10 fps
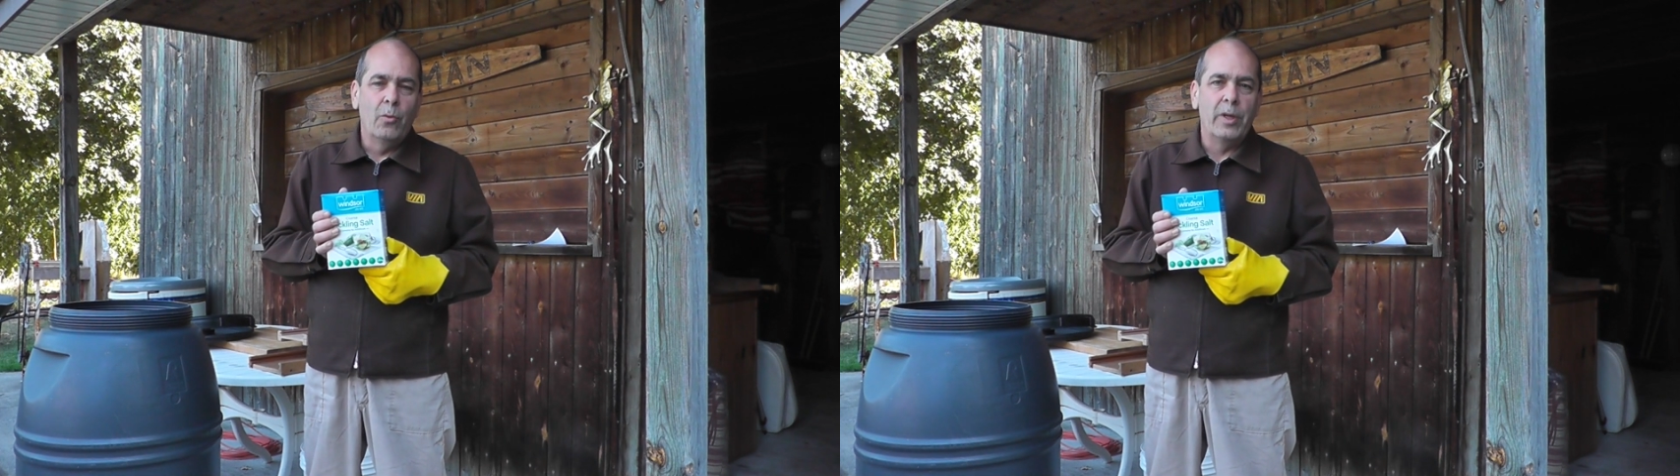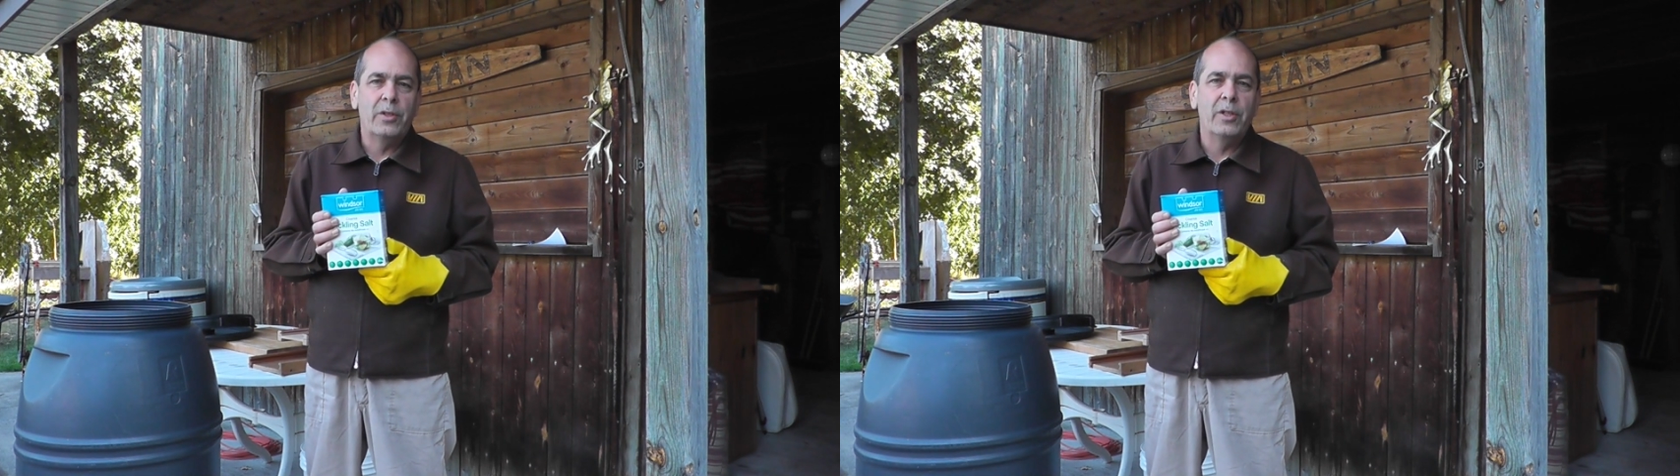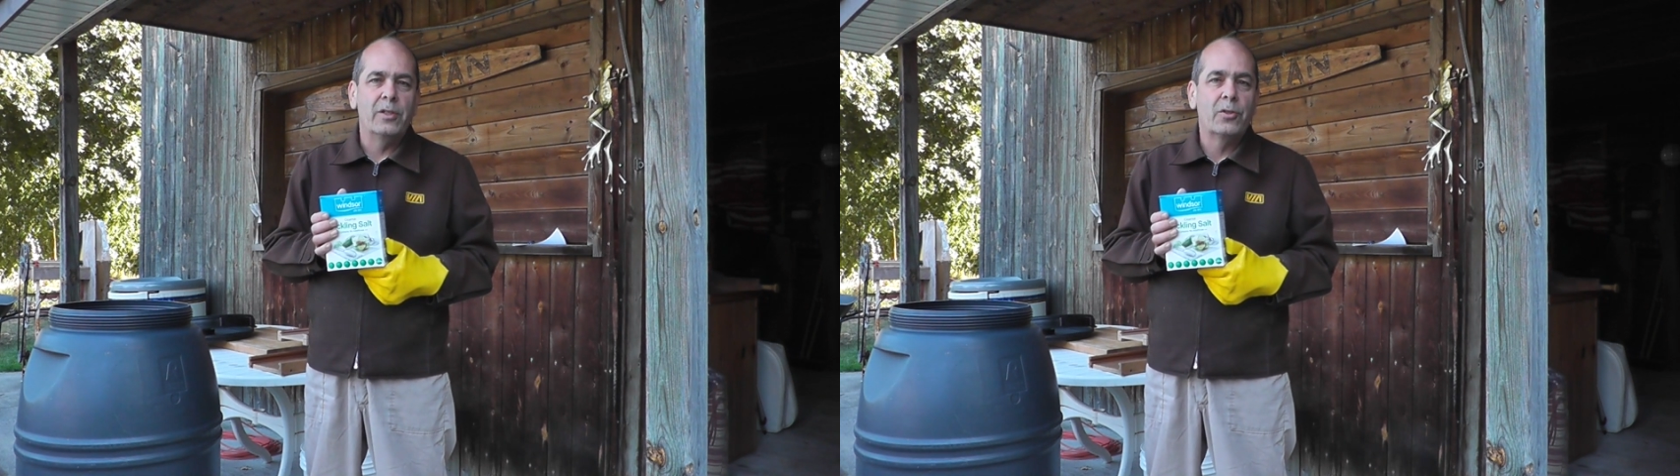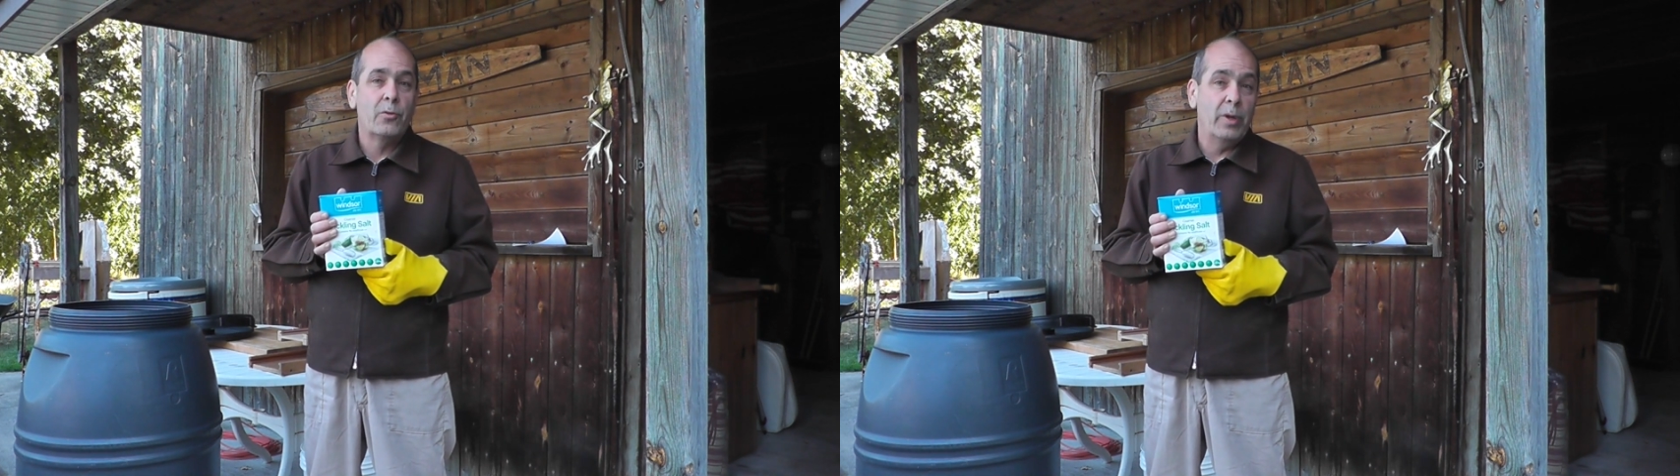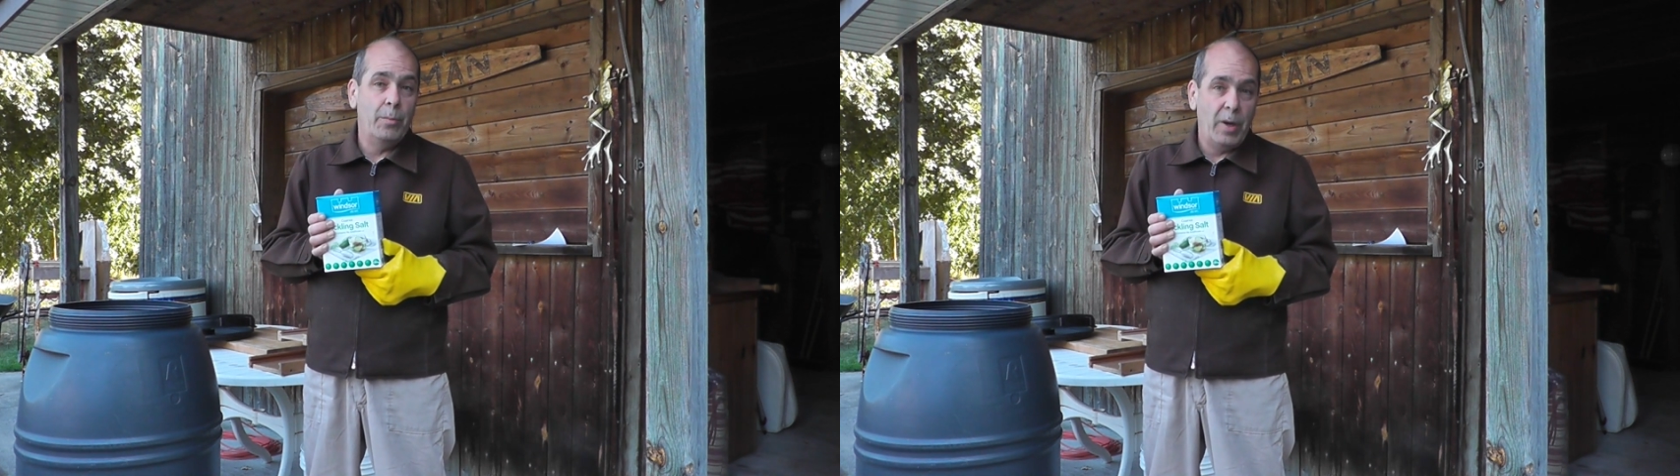which is
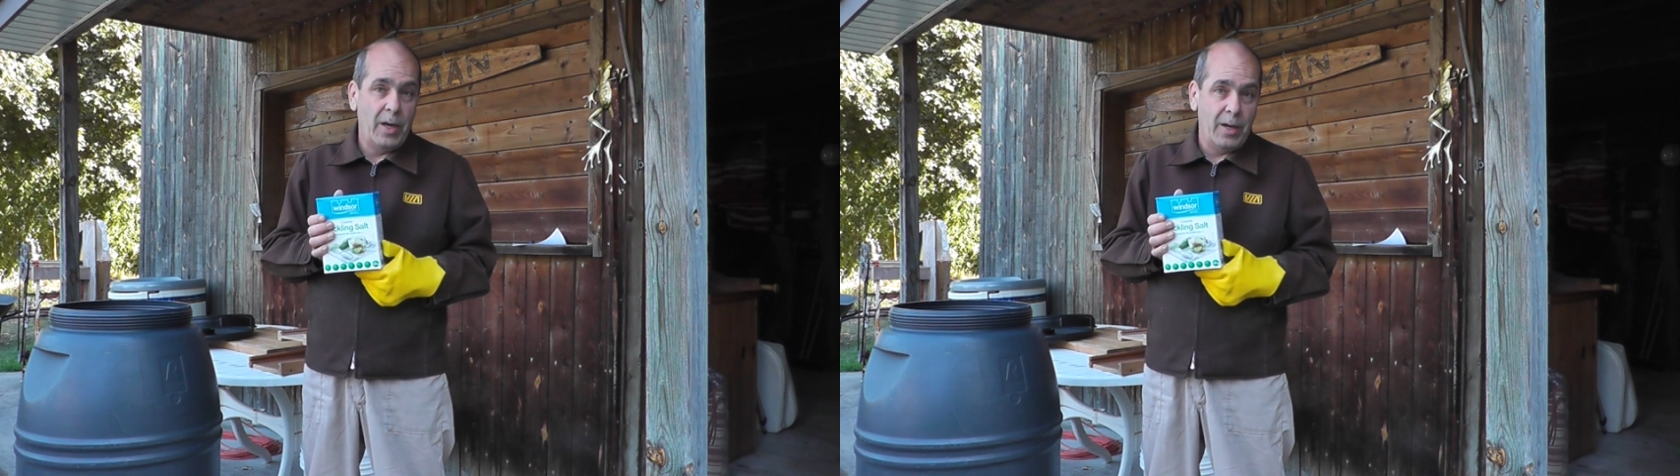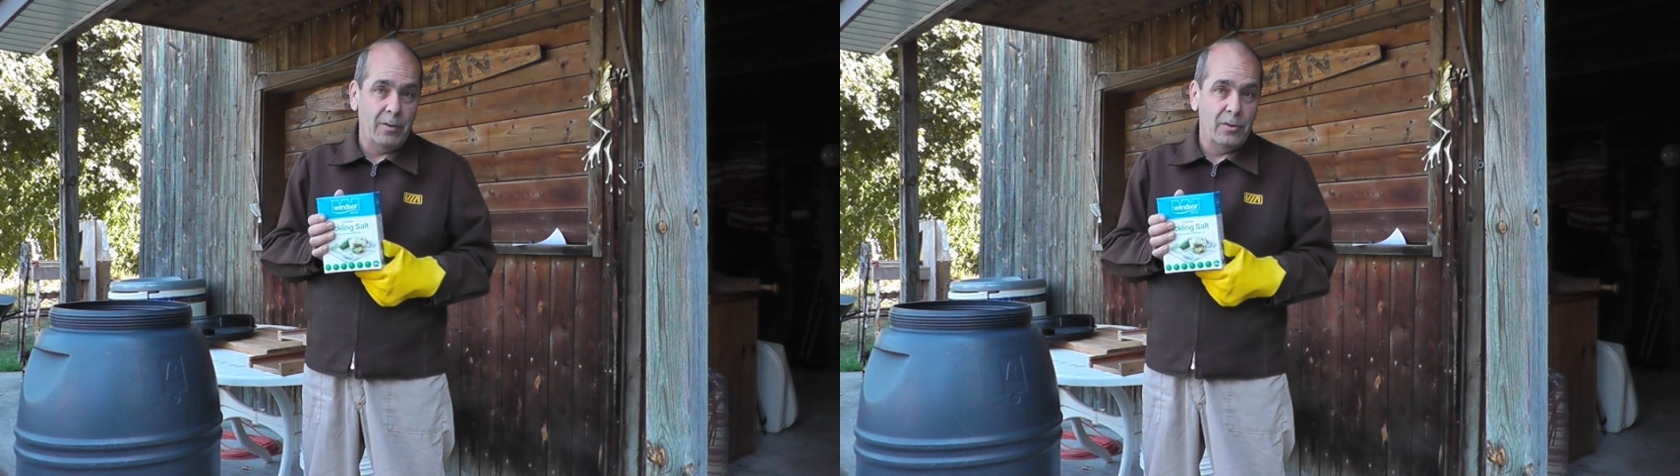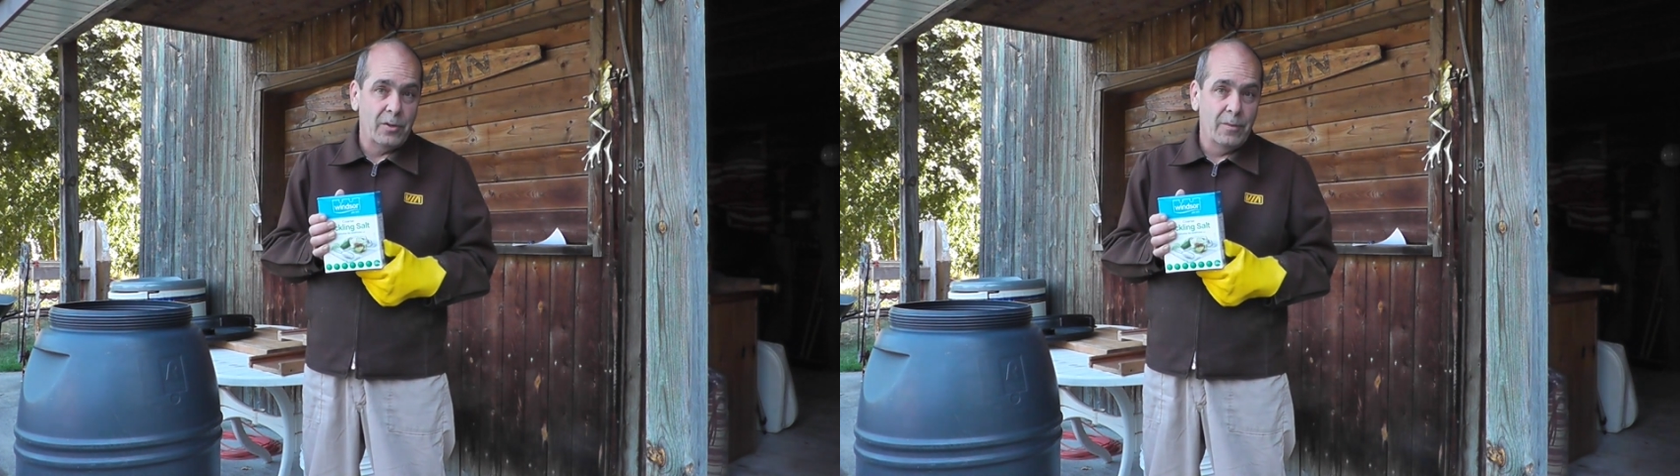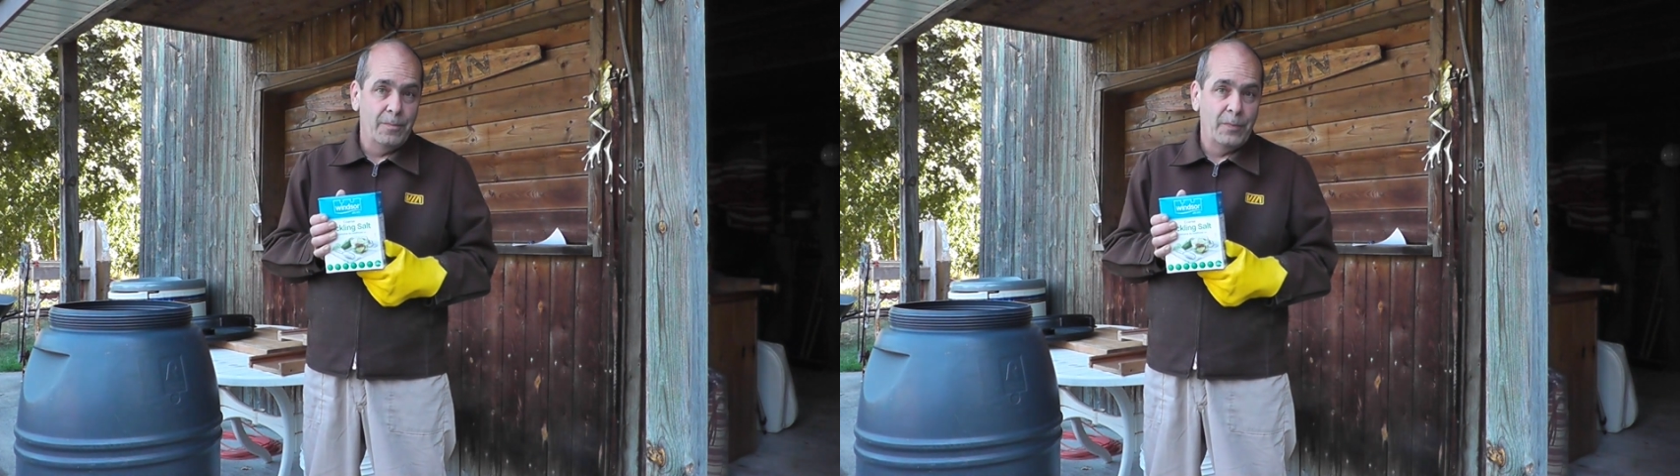3 pounds.